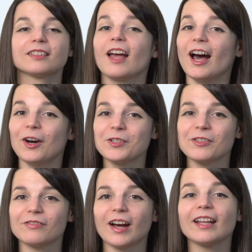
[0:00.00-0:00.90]
how
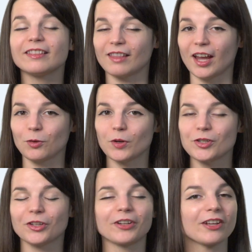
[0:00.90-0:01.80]
to fight
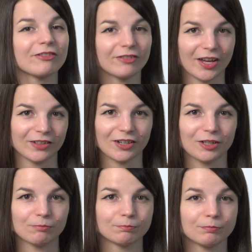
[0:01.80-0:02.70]
language learning failure.